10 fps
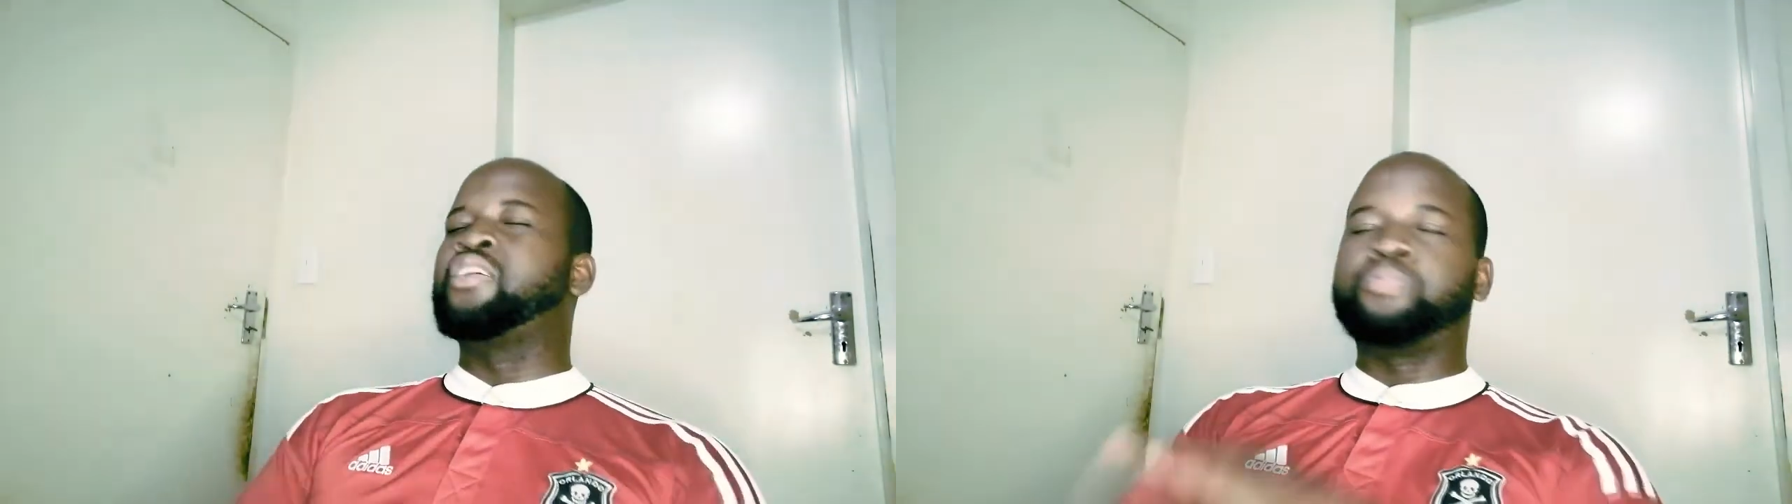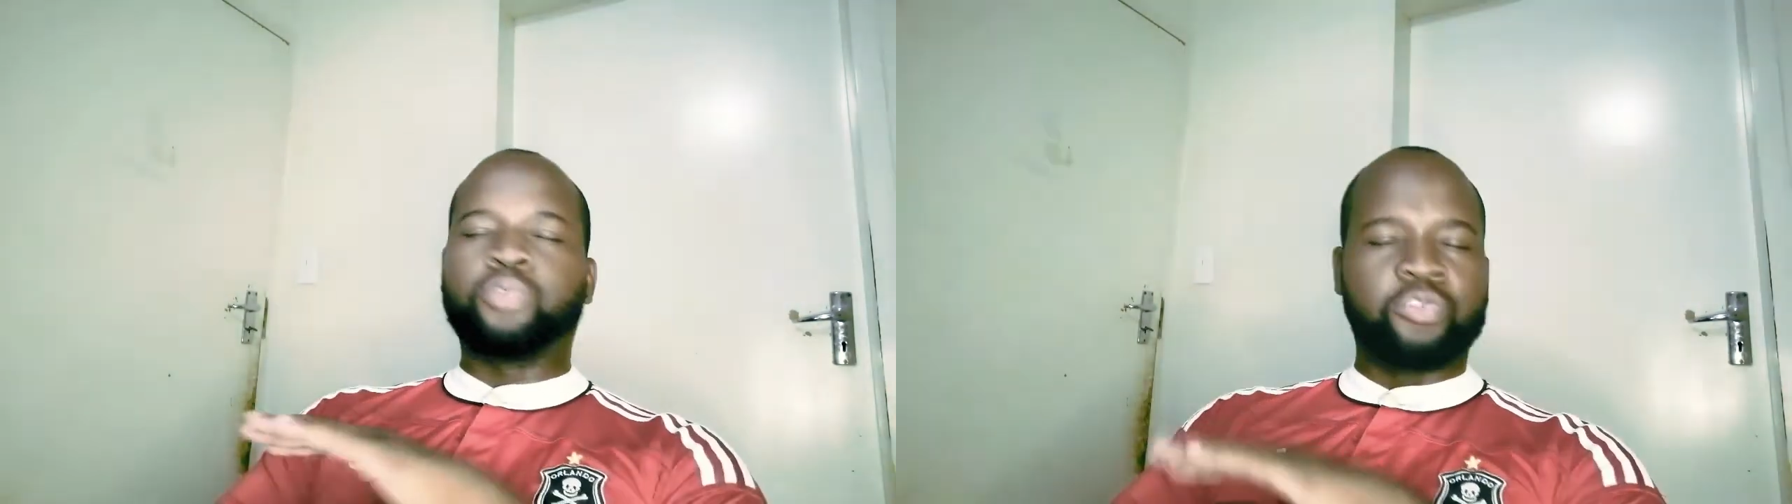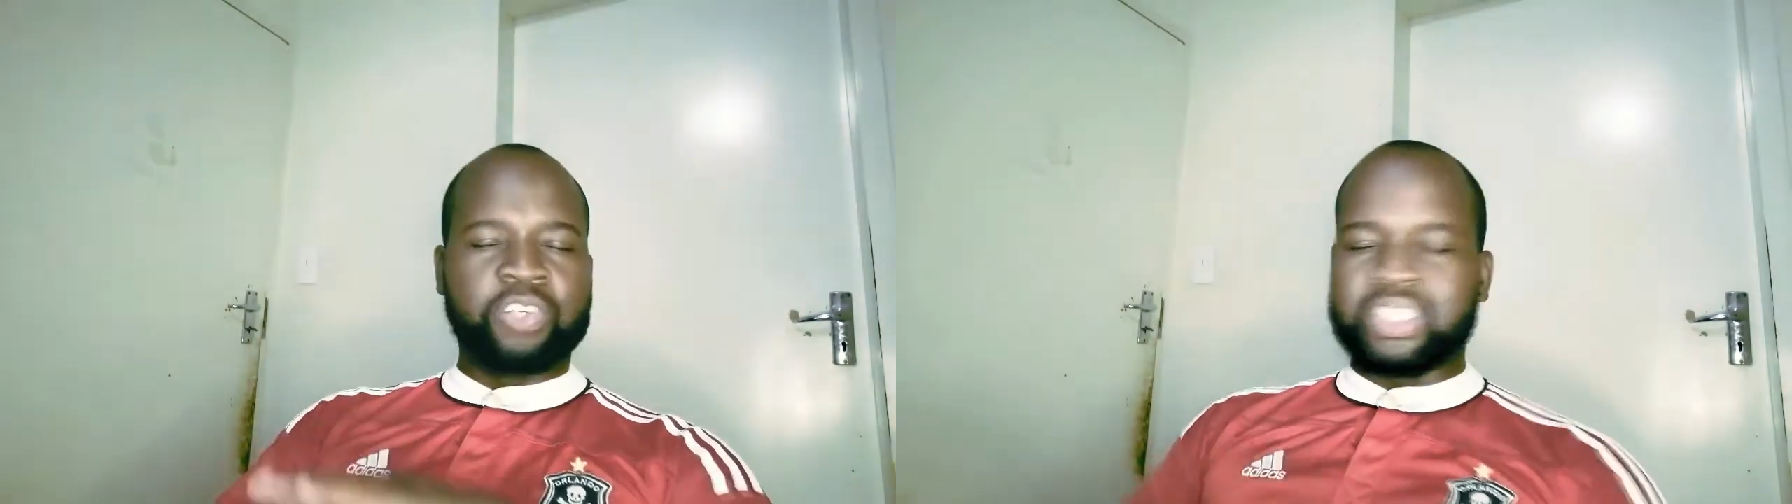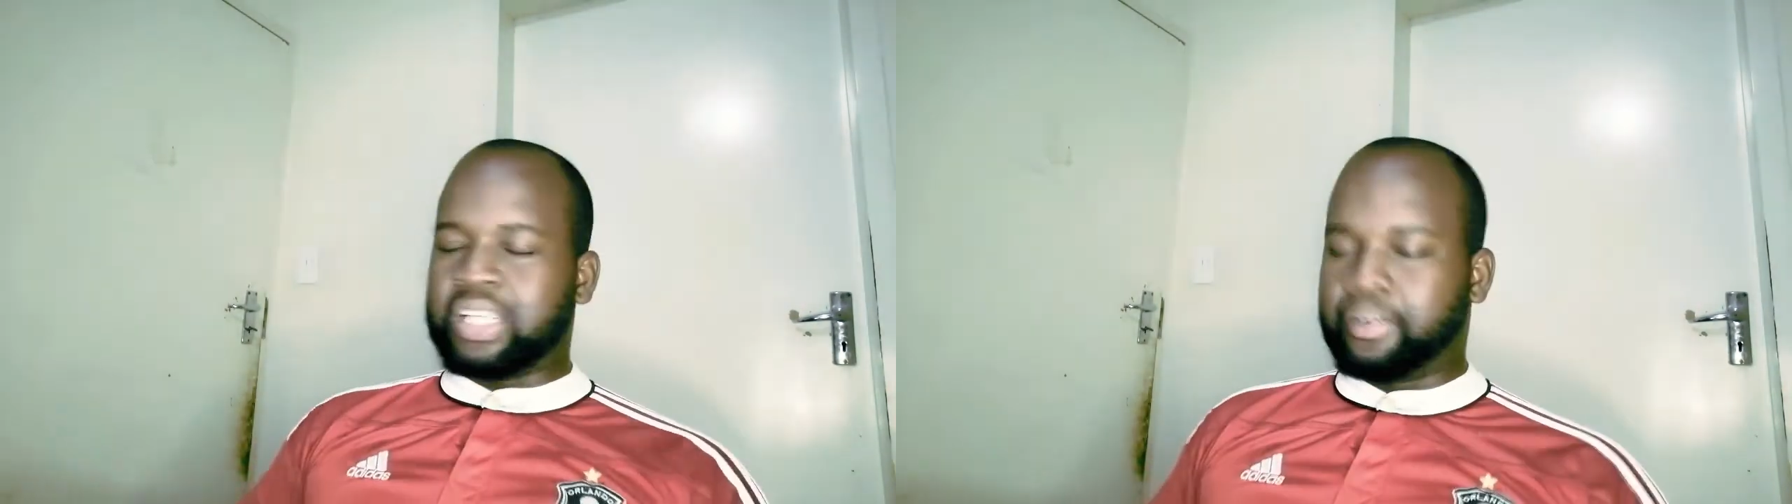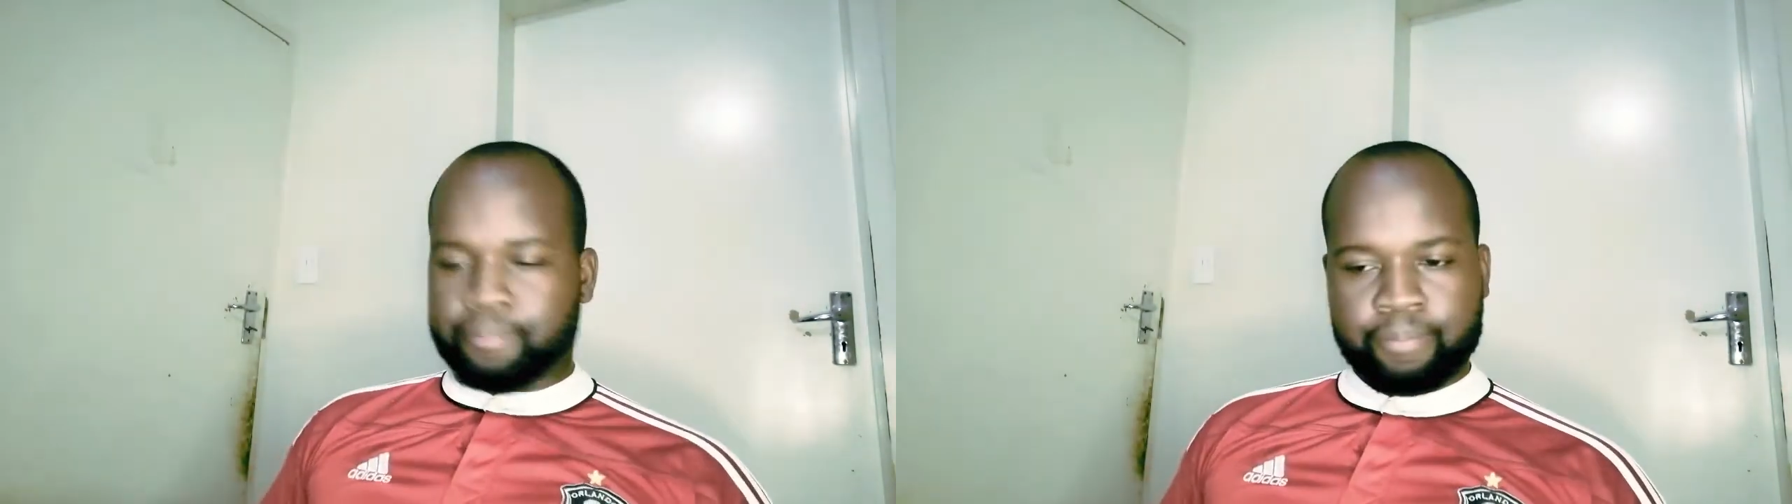are not
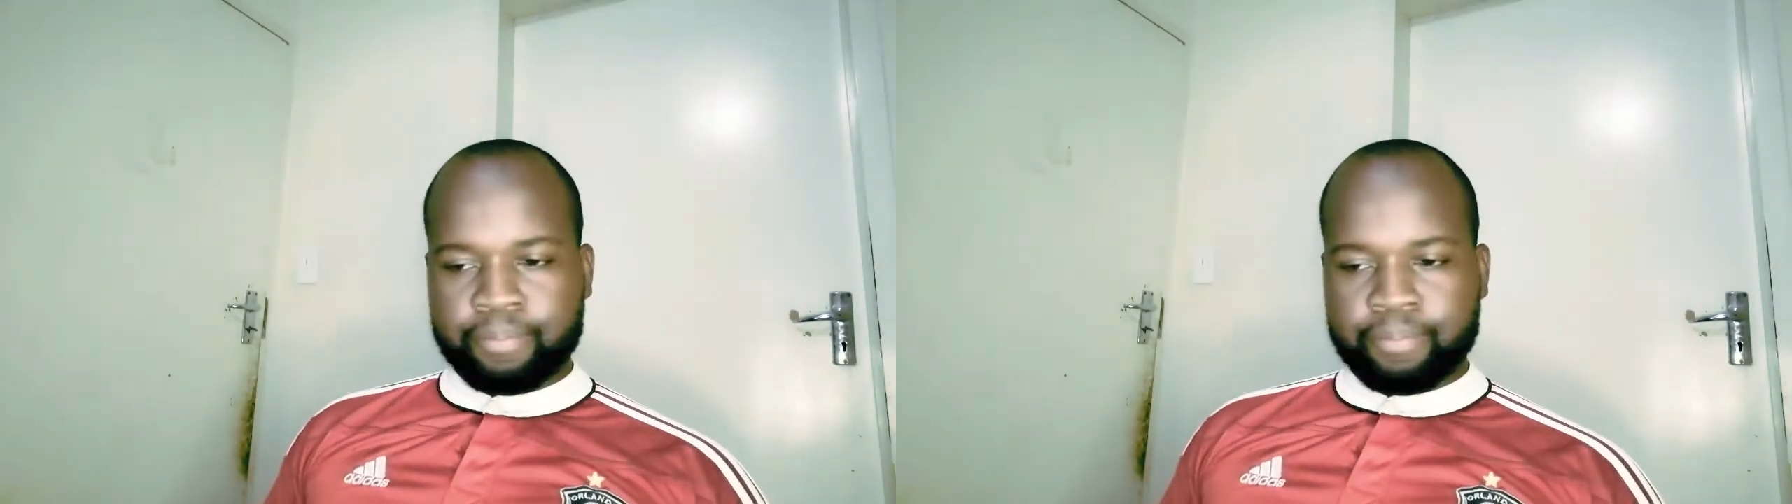professional